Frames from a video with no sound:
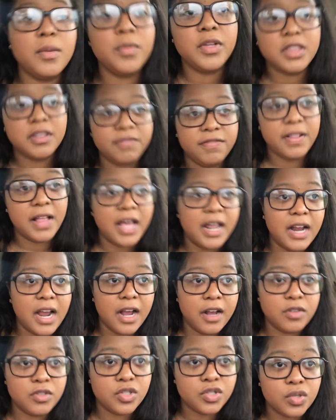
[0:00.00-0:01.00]
with the
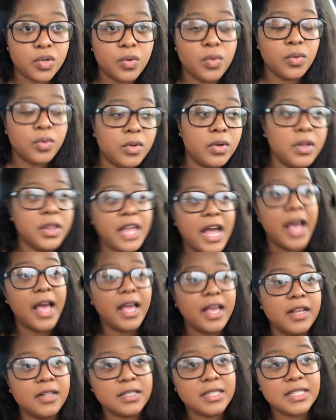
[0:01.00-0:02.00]
Flatiron School
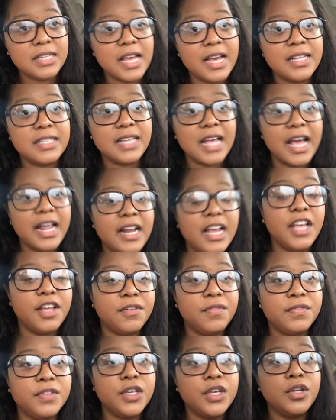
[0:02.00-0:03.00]
that says that
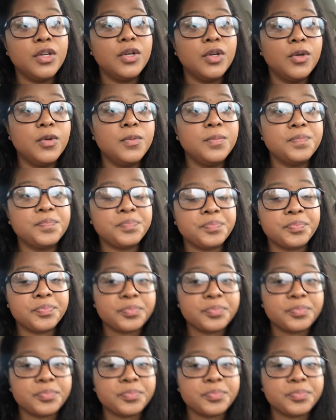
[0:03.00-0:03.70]
if you